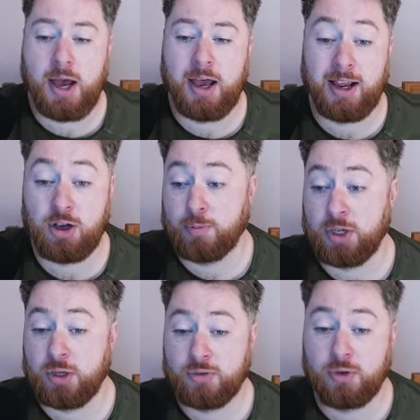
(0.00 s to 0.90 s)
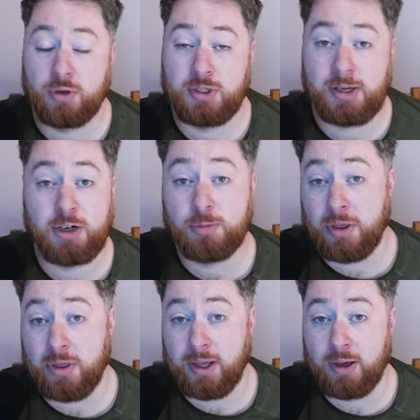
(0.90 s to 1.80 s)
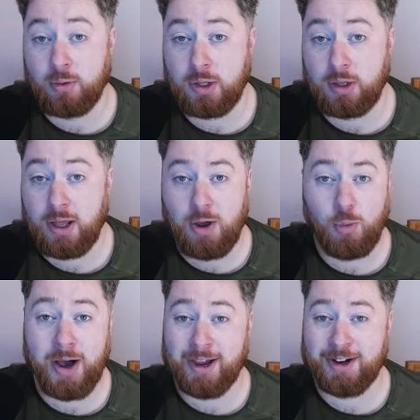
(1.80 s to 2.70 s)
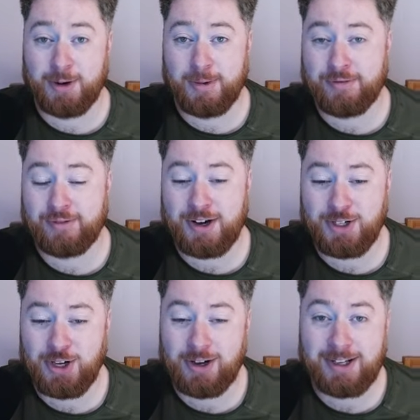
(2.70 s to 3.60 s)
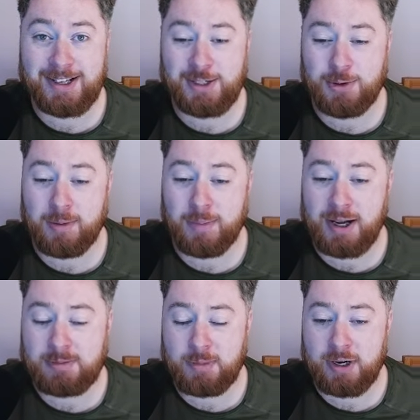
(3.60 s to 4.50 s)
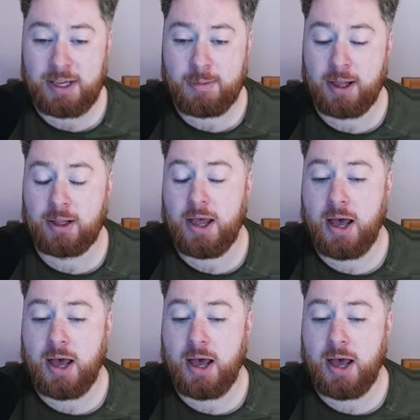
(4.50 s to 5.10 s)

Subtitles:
It could be useful because I could be thinking, well, why are none of my French colleagues coming back to me on email?